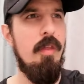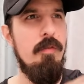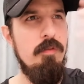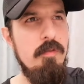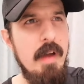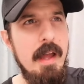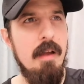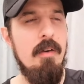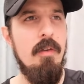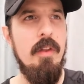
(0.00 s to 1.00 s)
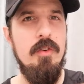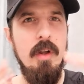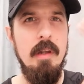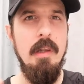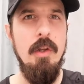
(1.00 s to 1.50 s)
the veil, this
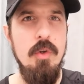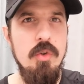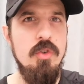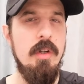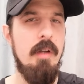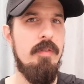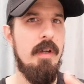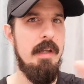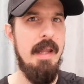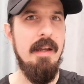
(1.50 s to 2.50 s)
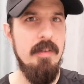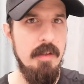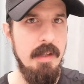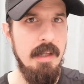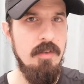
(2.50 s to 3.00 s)
illusion of
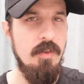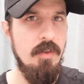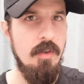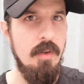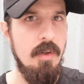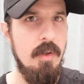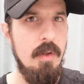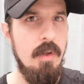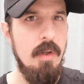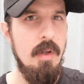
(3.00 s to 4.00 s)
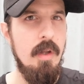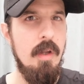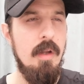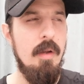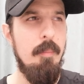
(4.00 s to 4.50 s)
connectedness,
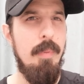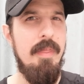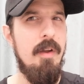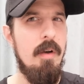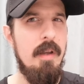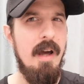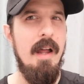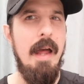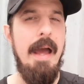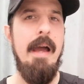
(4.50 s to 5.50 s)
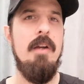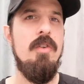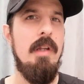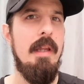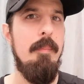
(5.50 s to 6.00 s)
but they're not
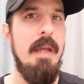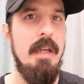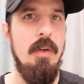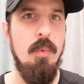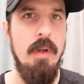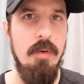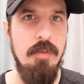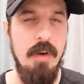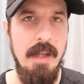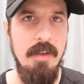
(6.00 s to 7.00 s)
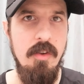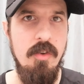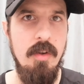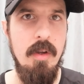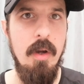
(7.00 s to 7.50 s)
actually making real
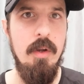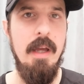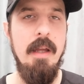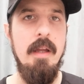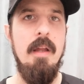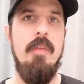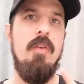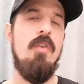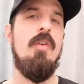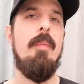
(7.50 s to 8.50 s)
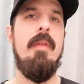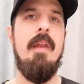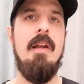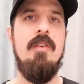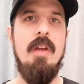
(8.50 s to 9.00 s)
friends, okay? This is something
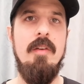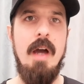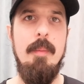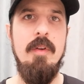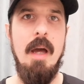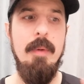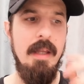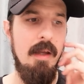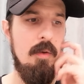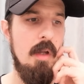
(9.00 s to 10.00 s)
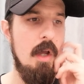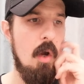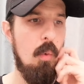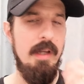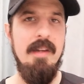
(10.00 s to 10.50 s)
that I say time and time again.
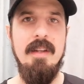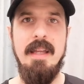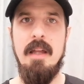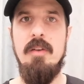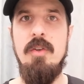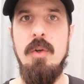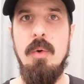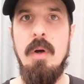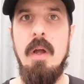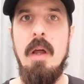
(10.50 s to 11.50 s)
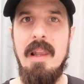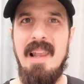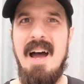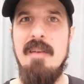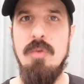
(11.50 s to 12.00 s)
We need to get into
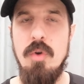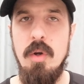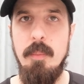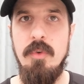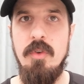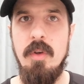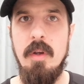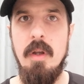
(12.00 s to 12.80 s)
live rooms,